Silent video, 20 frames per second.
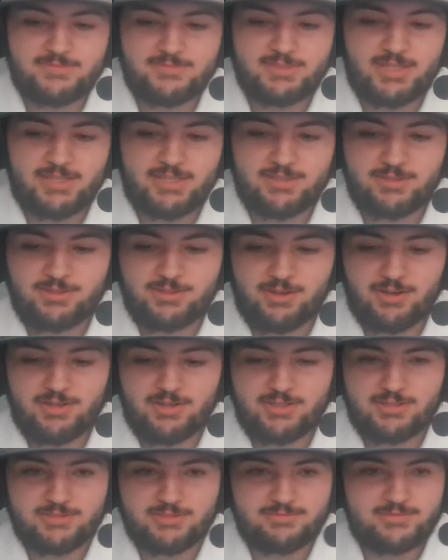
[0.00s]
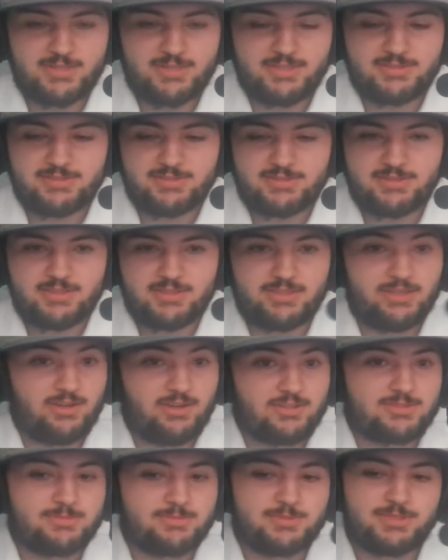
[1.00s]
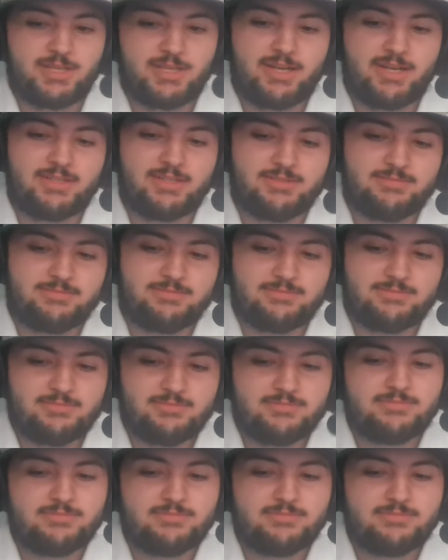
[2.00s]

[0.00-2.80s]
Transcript: Shiny Lucario is an awesome shiny.